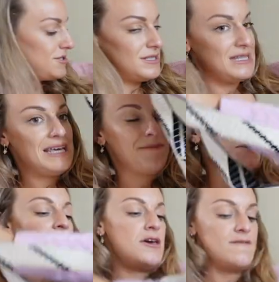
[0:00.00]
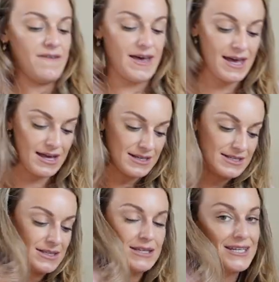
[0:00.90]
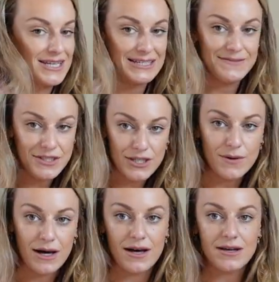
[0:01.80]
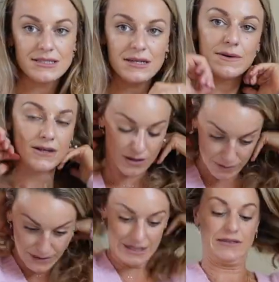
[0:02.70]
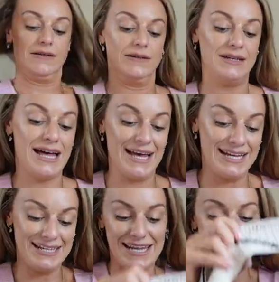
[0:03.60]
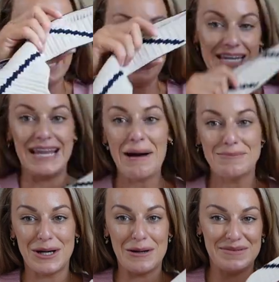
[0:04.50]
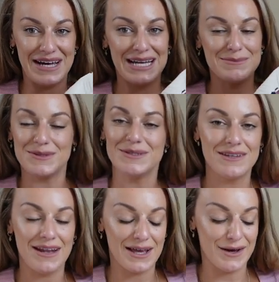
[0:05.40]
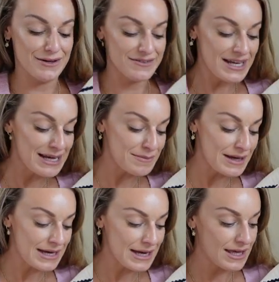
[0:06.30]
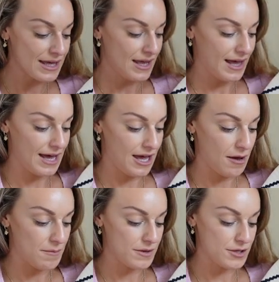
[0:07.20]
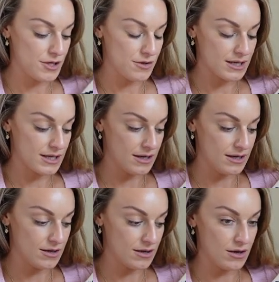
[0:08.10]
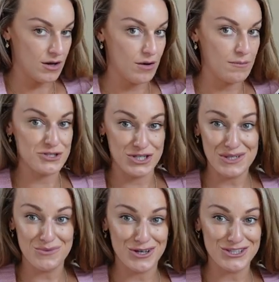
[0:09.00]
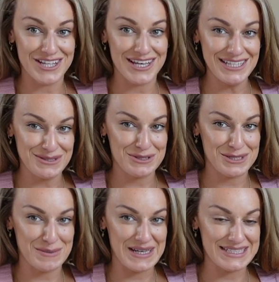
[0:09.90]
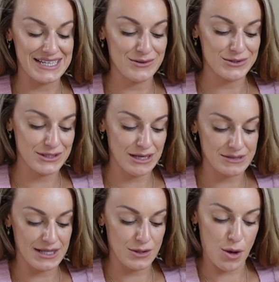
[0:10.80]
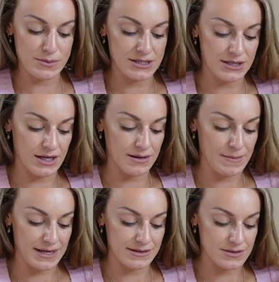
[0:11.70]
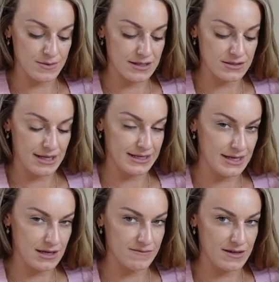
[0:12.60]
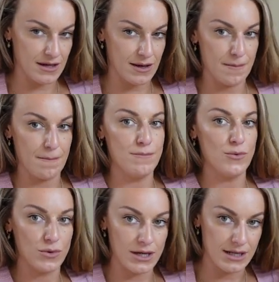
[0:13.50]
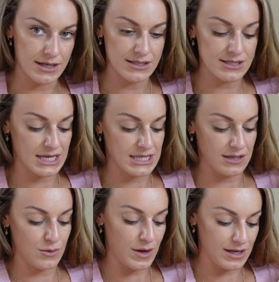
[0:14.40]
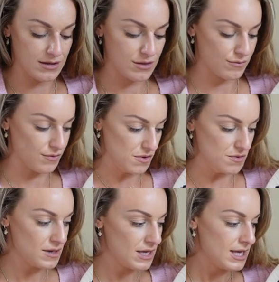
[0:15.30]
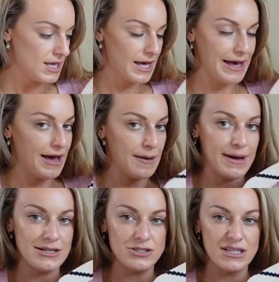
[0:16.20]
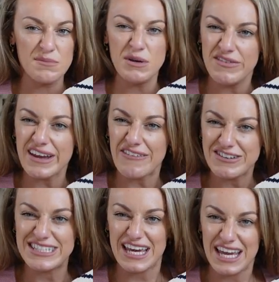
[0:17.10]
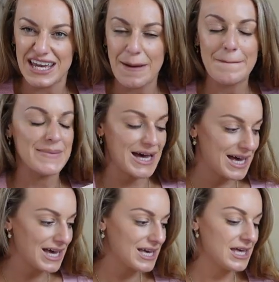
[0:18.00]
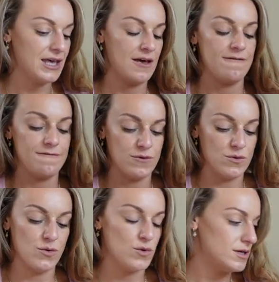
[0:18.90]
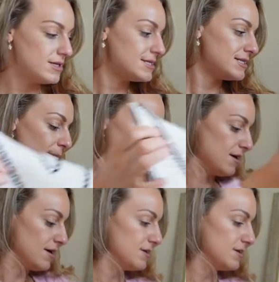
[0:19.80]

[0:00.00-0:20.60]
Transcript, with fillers: is just the perfect, if you are someone who works online, laptop bag, but also like overnight bag. Um, you can machine wash this, which is amazing. Also comes in like the opposite colour pattern as well, so like navy, more coloured, and then the white through. Um, and it's just like a perfect everyday bag for summer